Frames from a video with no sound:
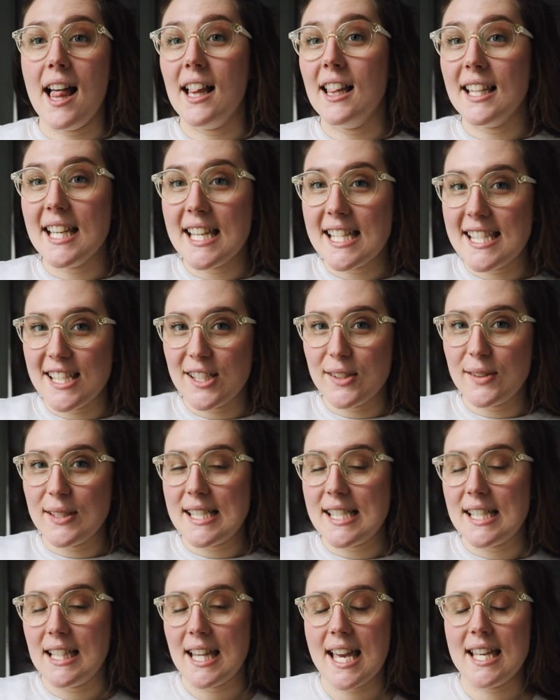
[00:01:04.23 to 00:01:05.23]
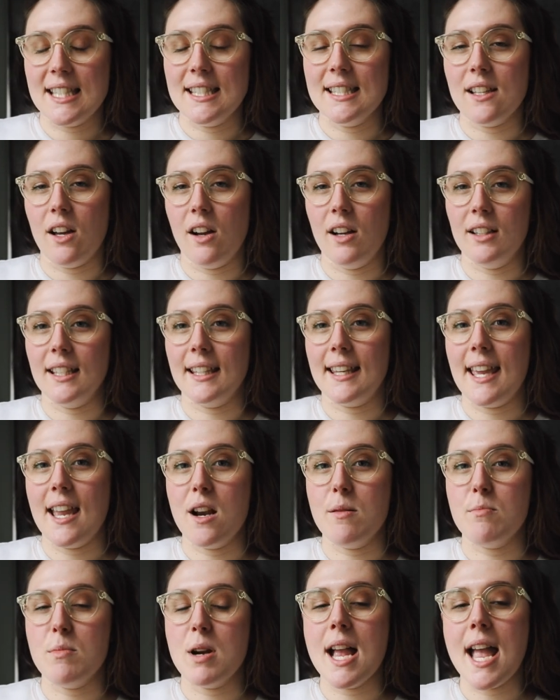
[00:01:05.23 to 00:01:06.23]
L series lens on the
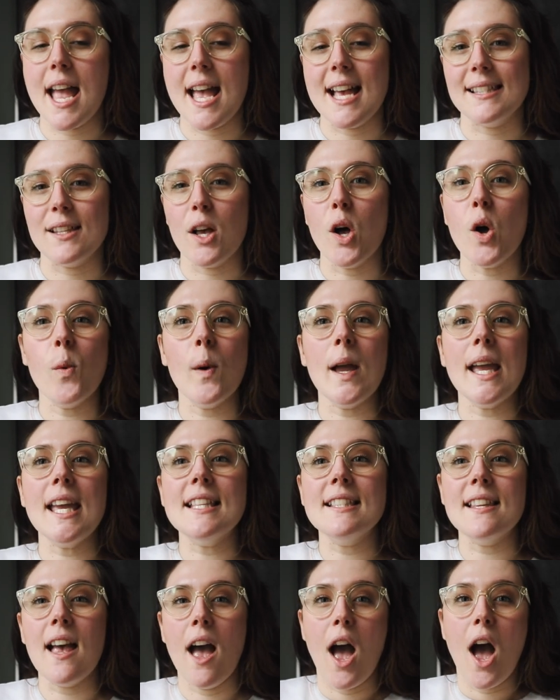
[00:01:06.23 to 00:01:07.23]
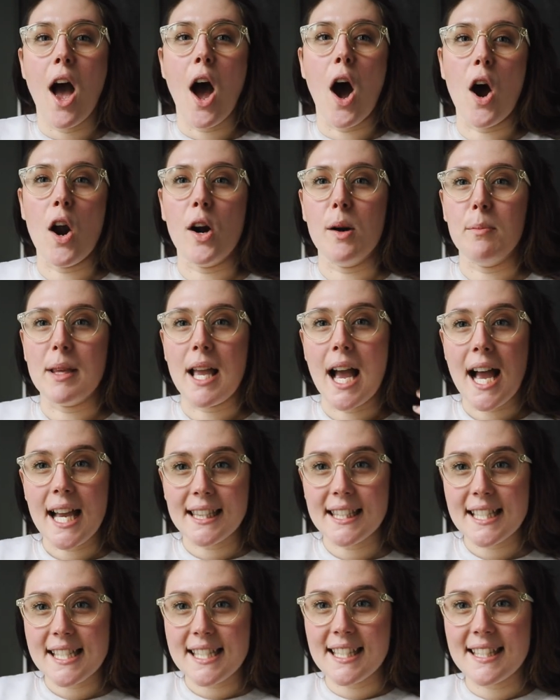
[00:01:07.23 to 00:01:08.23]
camera as always. Our
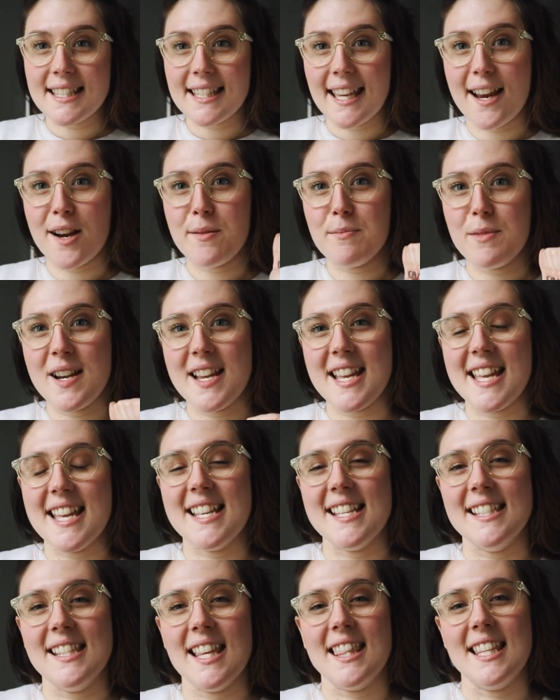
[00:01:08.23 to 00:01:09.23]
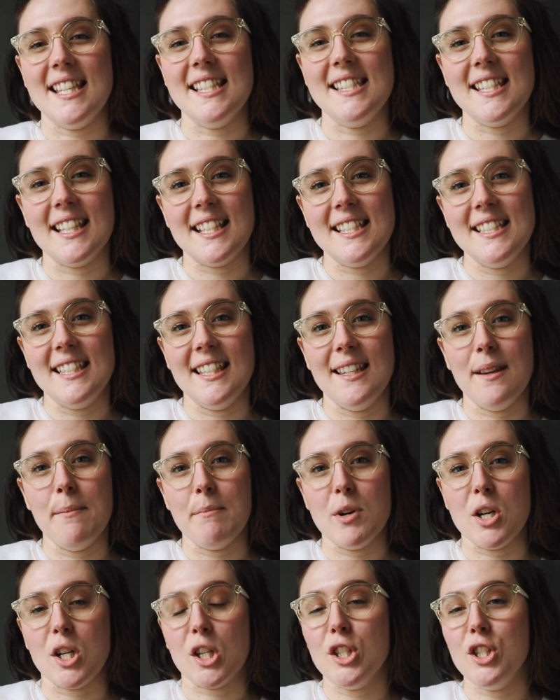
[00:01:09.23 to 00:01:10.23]
behind the scenes camera is the 6D
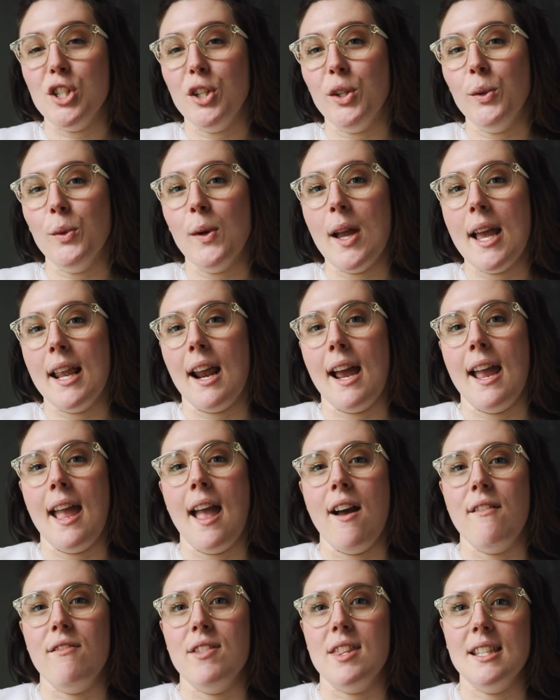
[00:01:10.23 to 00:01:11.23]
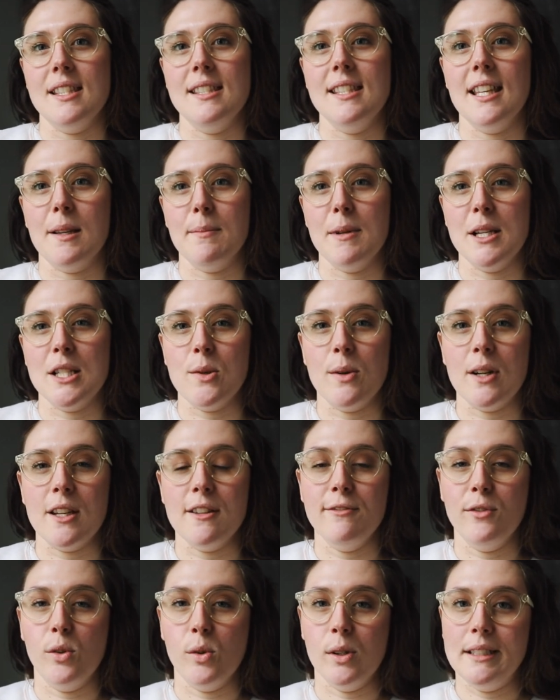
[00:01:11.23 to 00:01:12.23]
Mark II and I have the Sigma
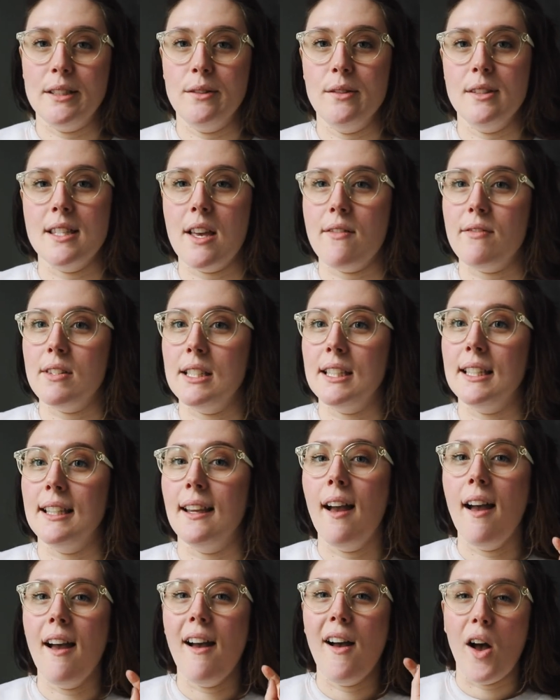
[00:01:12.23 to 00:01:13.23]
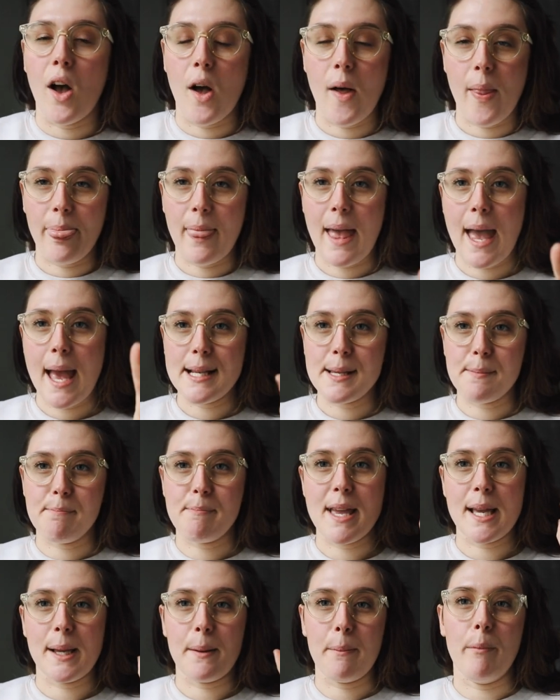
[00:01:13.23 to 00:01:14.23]
24 270 on that
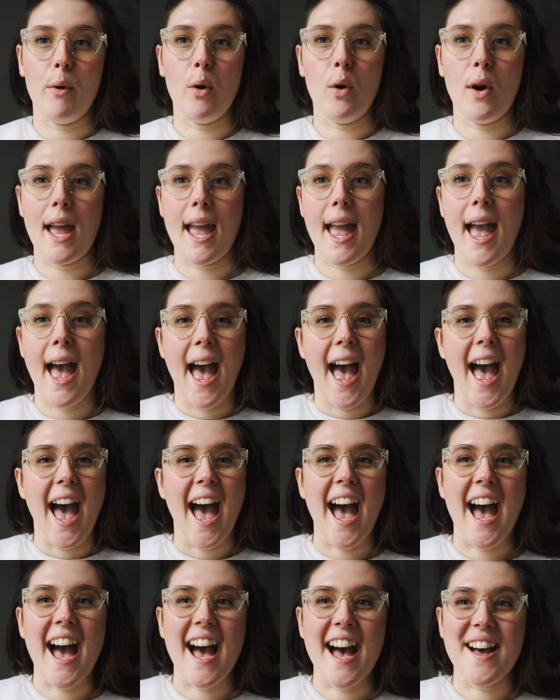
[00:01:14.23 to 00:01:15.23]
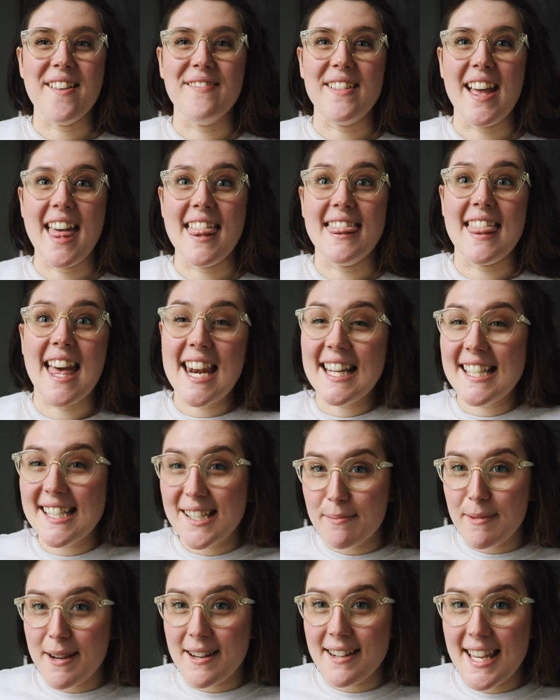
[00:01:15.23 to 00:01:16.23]
big boy. Um, and that
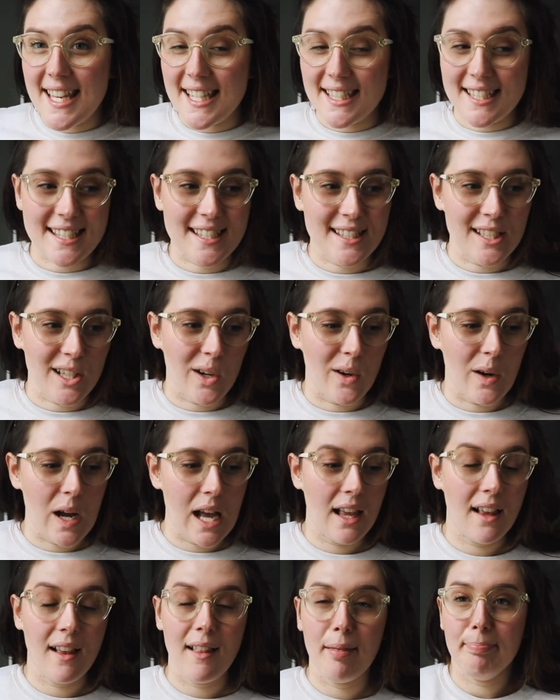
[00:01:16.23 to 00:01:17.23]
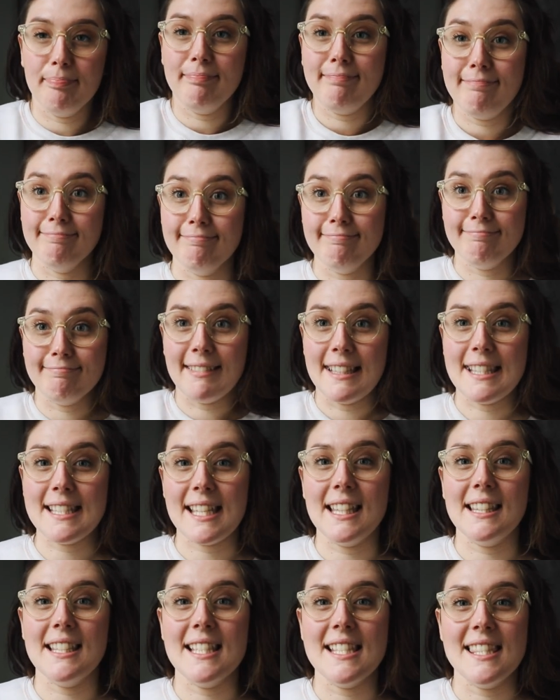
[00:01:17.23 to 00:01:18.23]
is about it. So let's
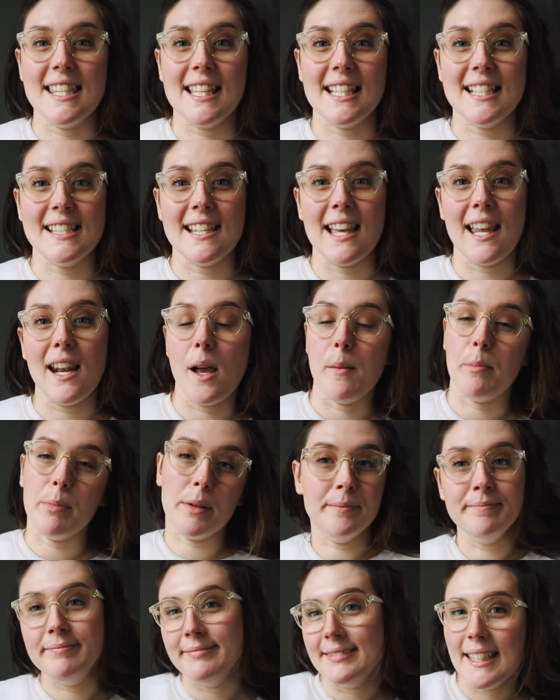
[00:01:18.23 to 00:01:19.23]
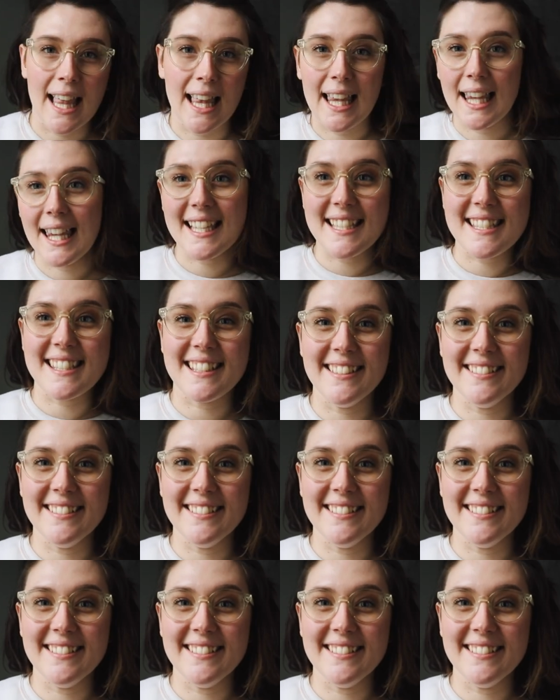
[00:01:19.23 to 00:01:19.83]
get this thing set up. Let's